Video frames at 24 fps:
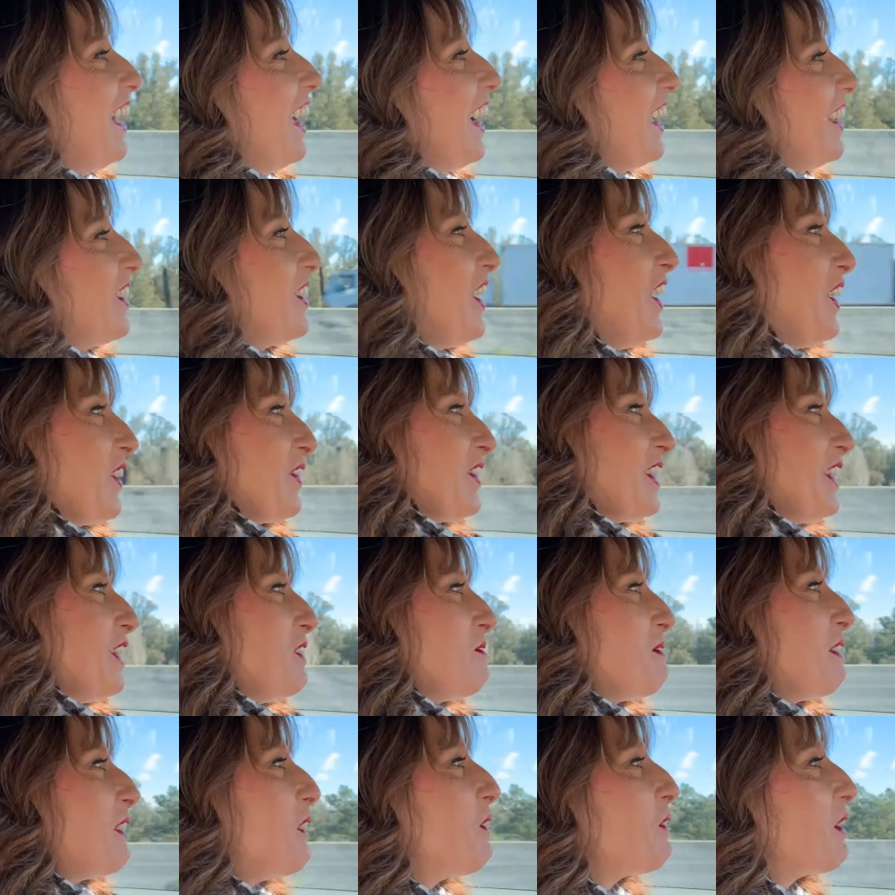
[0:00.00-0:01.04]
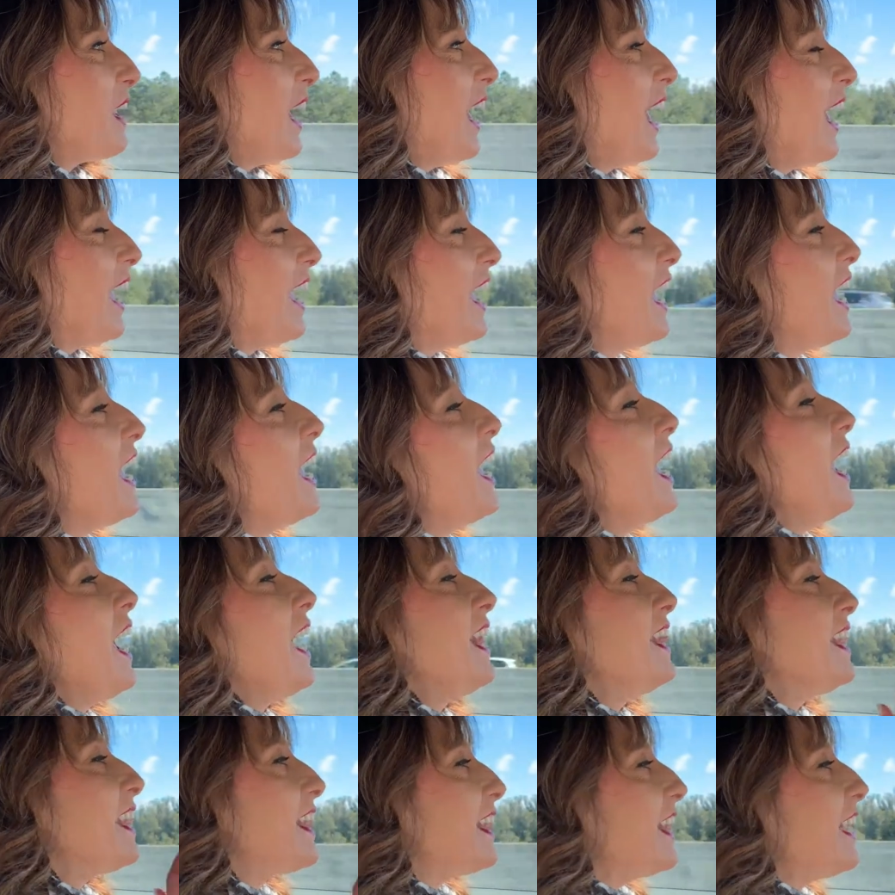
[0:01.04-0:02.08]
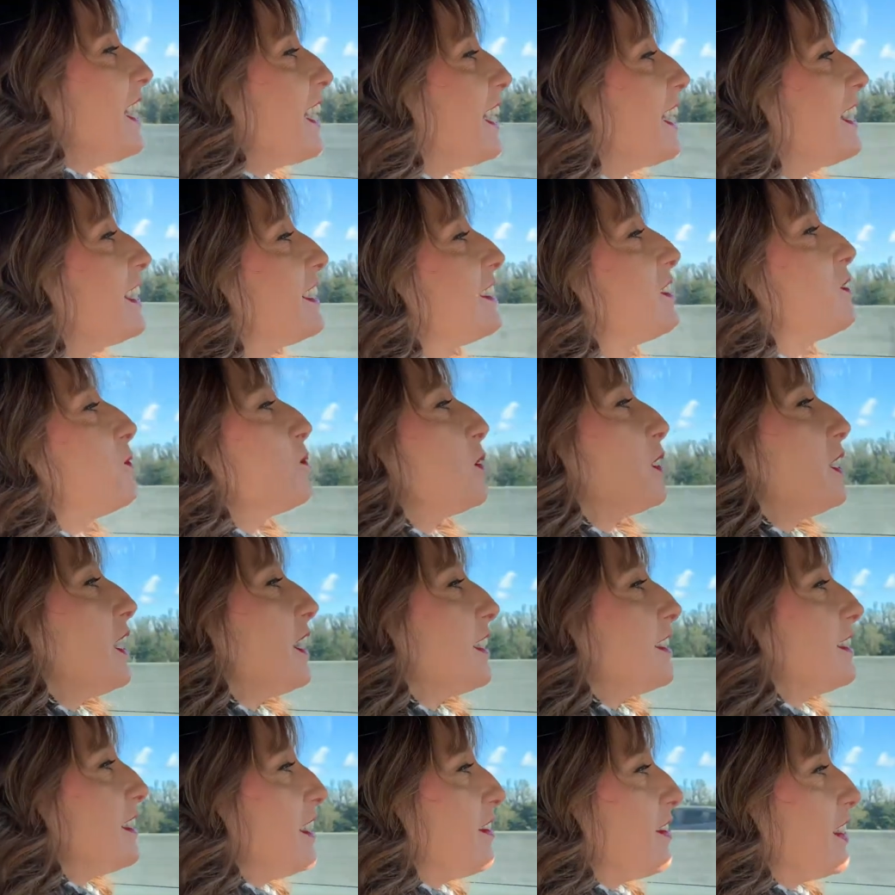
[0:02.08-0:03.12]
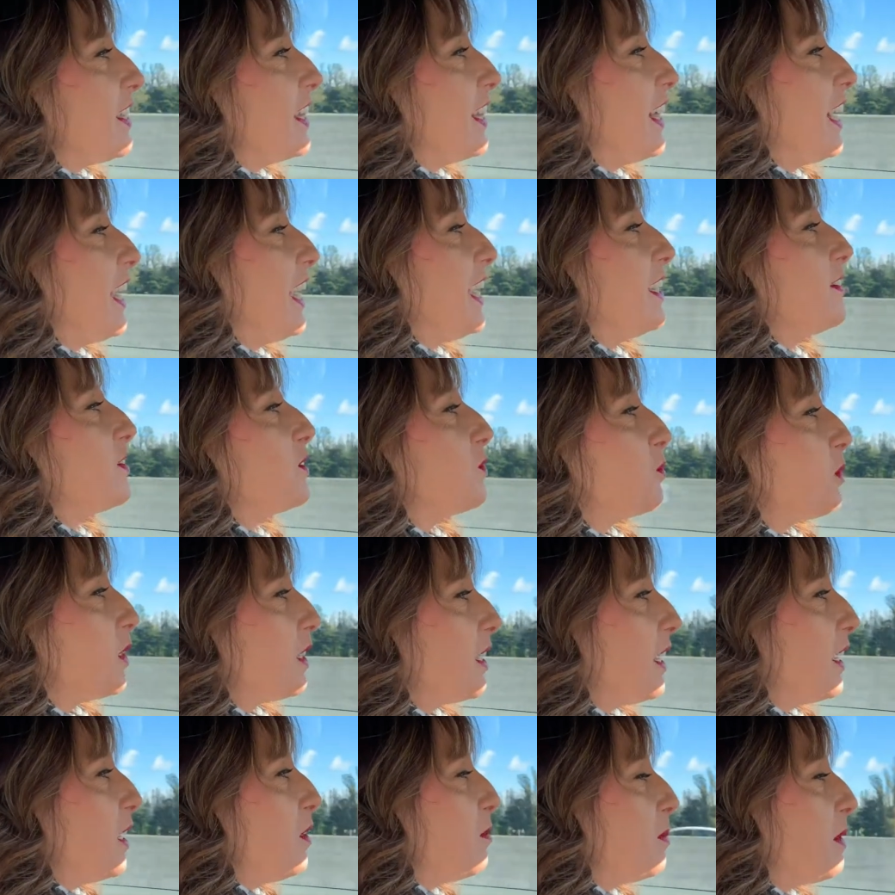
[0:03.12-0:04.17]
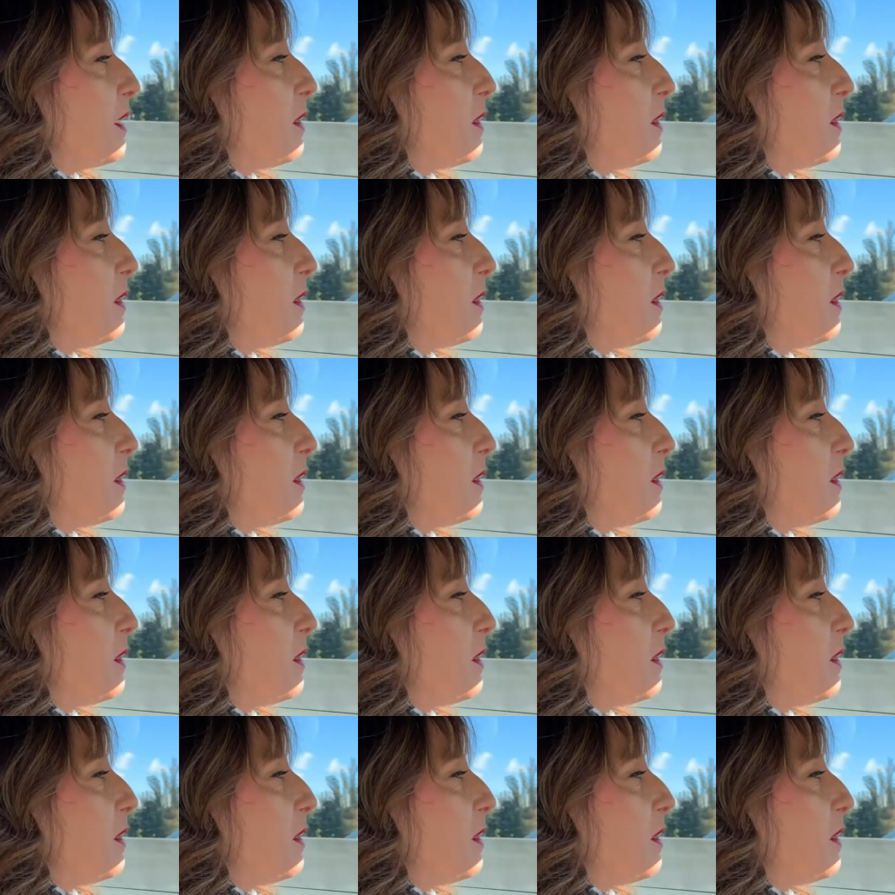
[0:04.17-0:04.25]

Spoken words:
Like, are we gonna be okay? And the thing is, we're not saving lives. We're gonna